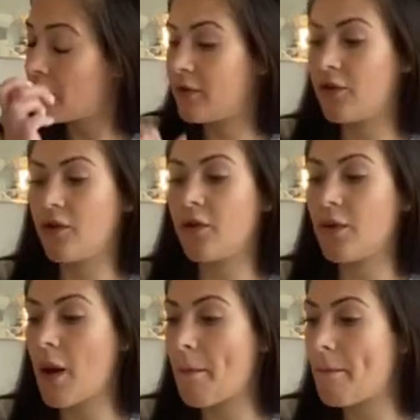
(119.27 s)

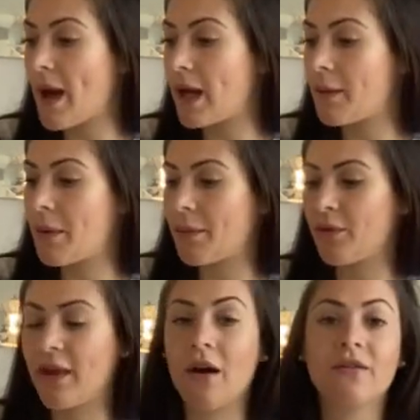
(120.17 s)
to make
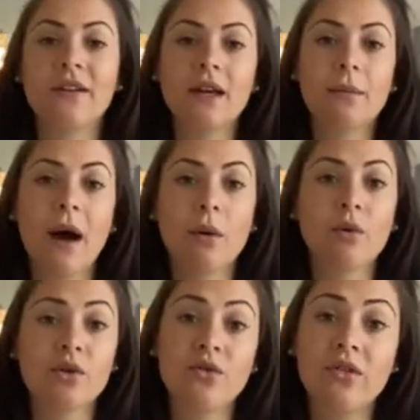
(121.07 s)
bubbles out of. Think about what you